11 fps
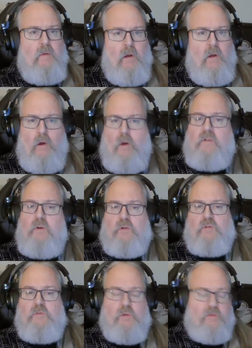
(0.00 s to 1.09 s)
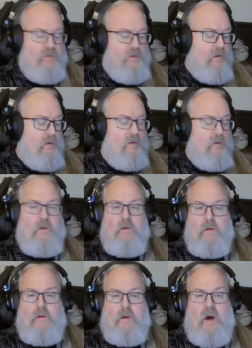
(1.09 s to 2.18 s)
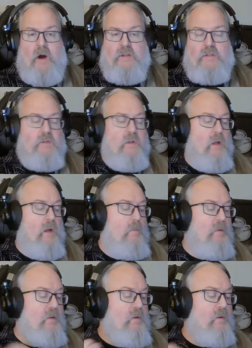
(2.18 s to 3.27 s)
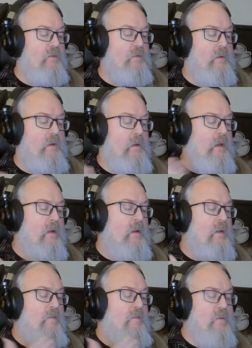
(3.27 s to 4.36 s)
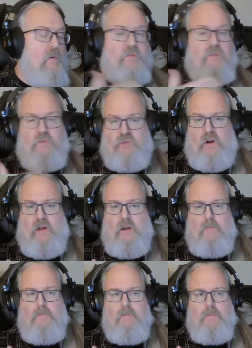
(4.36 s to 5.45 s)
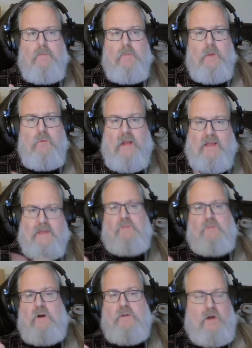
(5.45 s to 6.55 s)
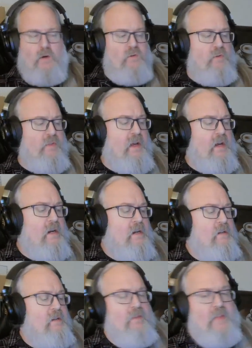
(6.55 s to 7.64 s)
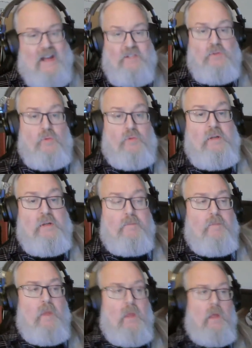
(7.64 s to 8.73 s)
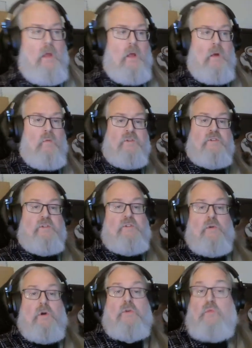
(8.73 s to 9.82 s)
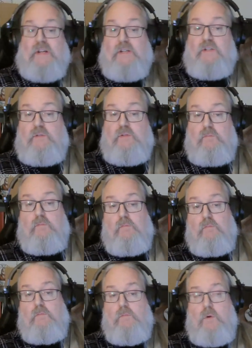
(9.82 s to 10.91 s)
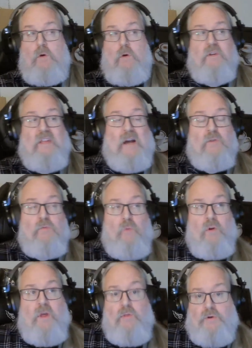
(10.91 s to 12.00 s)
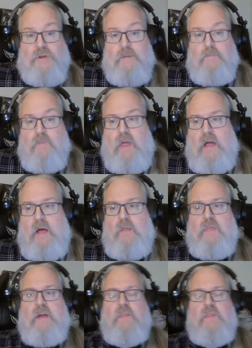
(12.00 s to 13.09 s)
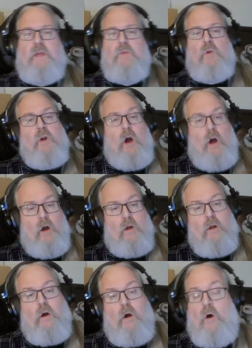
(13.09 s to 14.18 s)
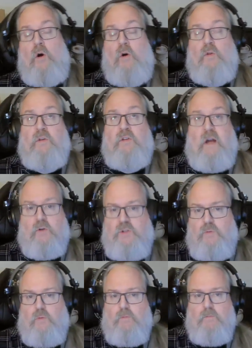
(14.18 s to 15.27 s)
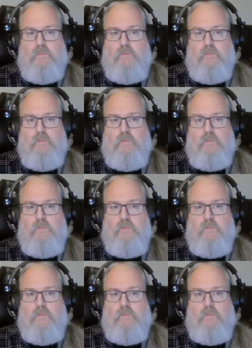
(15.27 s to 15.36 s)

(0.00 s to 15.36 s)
a lot of controversy about it because in the first trial, we later found out that that jury wanted to acquit on counts 1 and 3, and then they were hung on count 2.